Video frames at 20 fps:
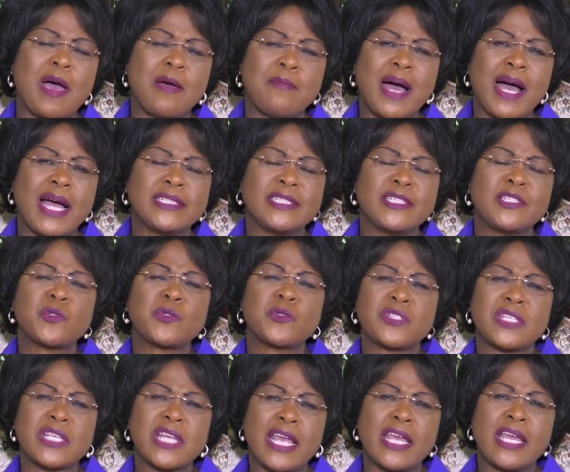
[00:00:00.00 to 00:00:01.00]
my mind, to
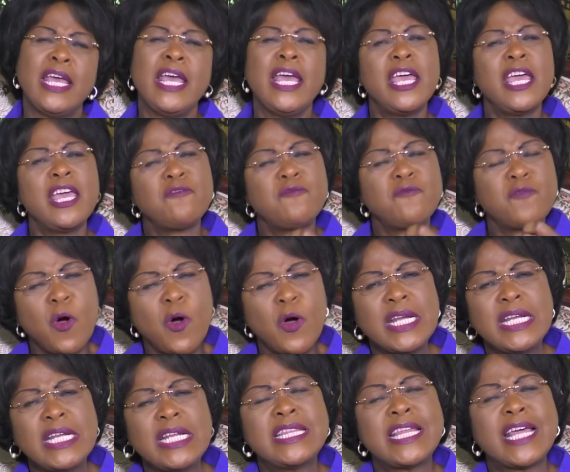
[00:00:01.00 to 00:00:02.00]
say, if
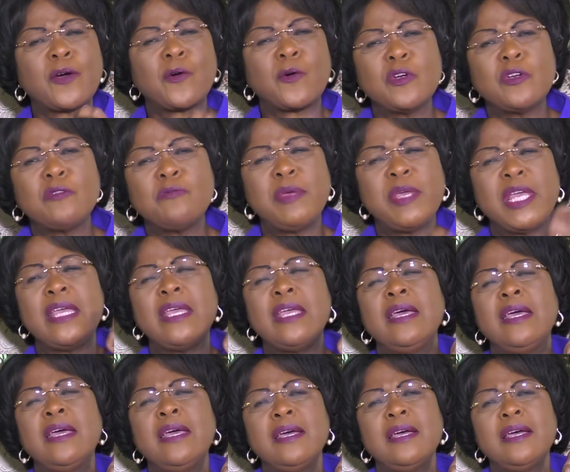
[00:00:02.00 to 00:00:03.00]
only there could
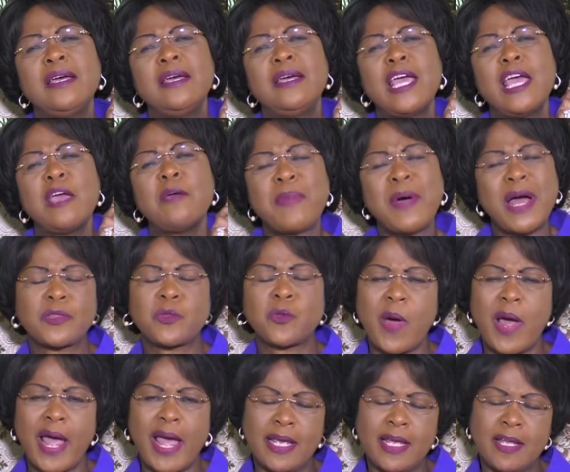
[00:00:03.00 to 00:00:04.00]
be a
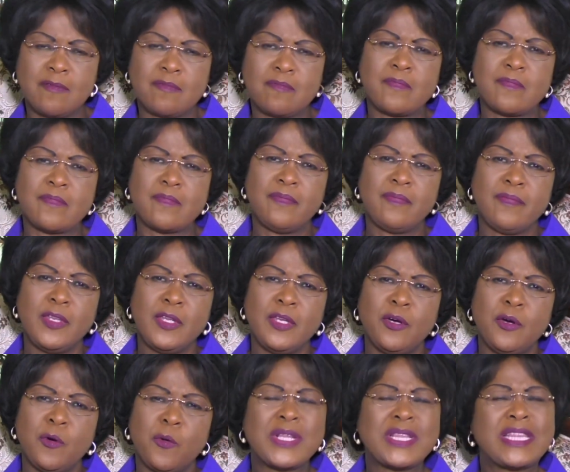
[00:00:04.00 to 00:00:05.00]
pathway
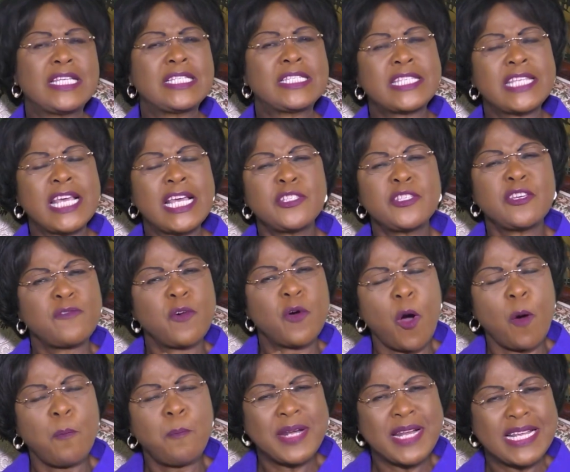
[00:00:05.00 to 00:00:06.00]
with this sense of
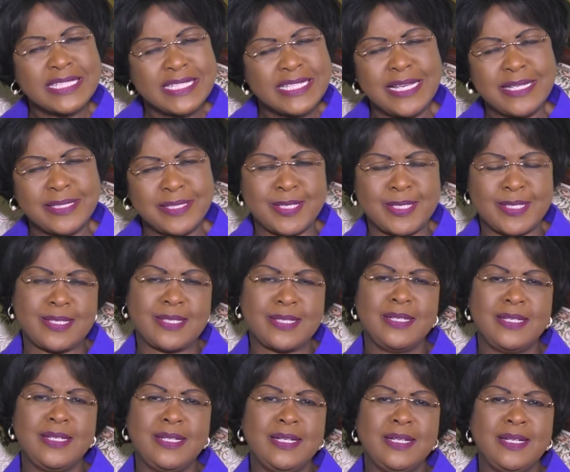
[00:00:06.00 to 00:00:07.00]

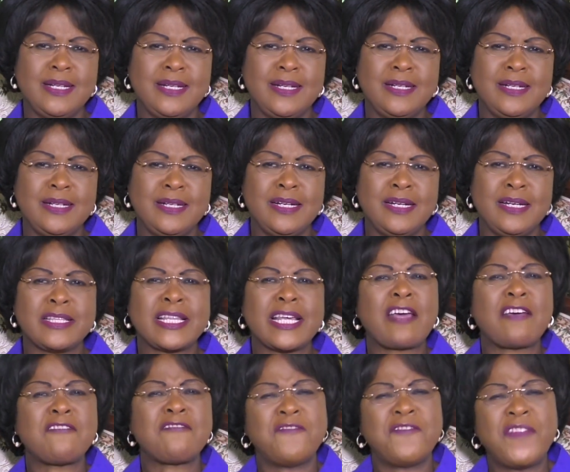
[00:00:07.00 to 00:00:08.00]
hopelessness
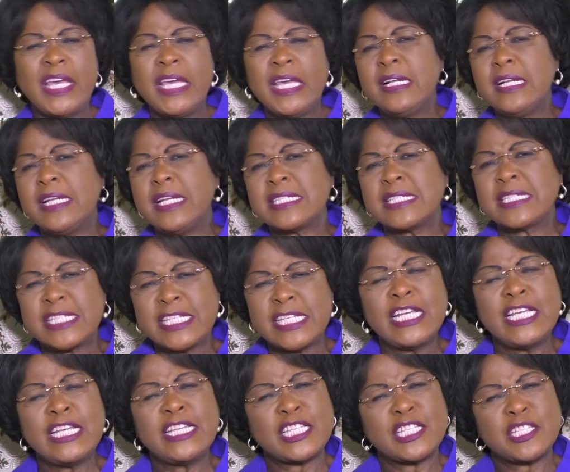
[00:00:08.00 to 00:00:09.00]
that I feel and
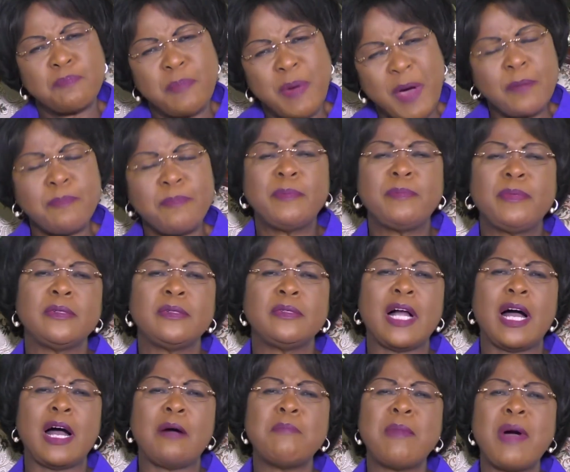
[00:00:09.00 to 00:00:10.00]
see that's
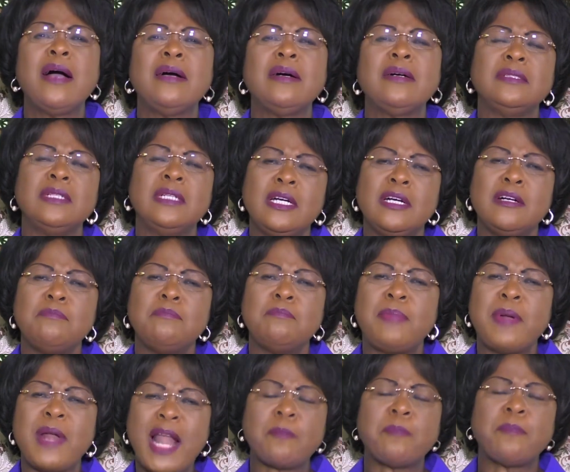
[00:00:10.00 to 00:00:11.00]
palpable among
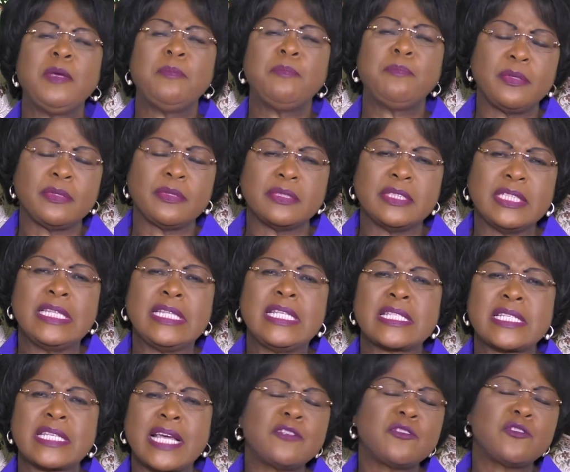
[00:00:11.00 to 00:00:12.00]
black people in
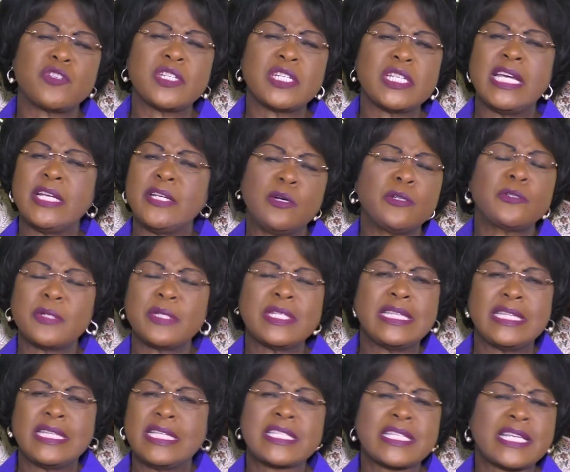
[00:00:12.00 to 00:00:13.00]
this country, and not
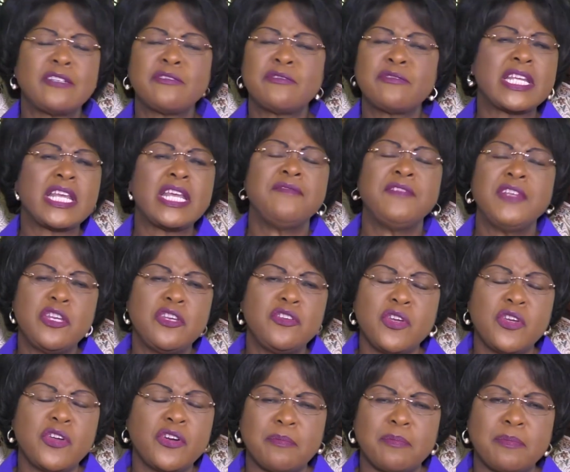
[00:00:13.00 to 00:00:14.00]
only in this country, even
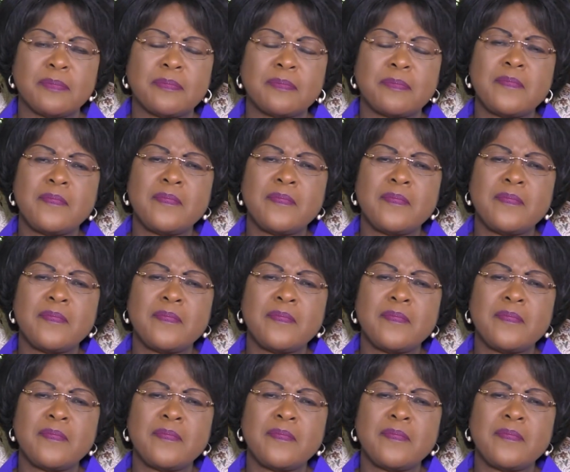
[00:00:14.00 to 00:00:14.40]
in Europe,